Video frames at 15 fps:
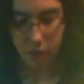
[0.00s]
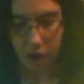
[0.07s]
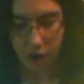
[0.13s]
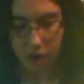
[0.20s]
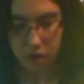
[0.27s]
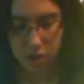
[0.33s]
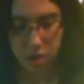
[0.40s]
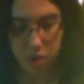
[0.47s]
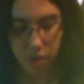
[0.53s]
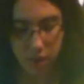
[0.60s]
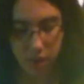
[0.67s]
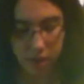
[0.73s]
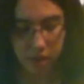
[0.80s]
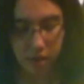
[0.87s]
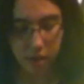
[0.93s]
rock to the
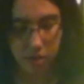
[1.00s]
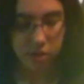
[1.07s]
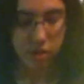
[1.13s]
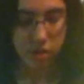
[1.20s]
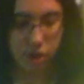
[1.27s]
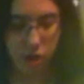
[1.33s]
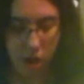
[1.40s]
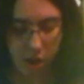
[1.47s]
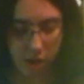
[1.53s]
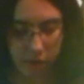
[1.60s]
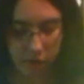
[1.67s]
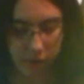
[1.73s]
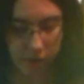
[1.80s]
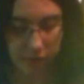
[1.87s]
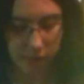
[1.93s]
West Coast
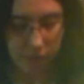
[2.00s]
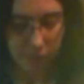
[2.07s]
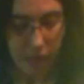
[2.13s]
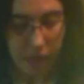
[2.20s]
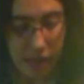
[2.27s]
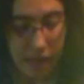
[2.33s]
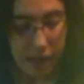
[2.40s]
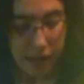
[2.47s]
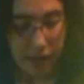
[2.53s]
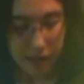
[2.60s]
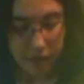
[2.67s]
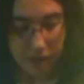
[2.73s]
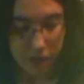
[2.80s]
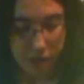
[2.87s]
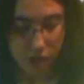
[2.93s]
geography, in
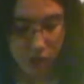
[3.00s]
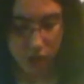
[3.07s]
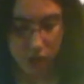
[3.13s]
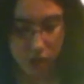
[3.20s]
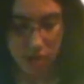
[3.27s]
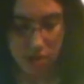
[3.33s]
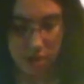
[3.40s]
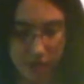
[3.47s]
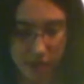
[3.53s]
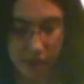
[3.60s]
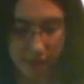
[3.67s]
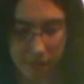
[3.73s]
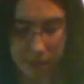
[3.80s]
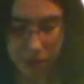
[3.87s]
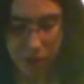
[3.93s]
addition to the
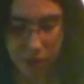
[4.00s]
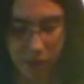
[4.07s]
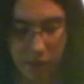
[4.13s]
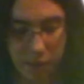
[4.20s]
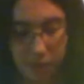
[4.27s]
sedimentary and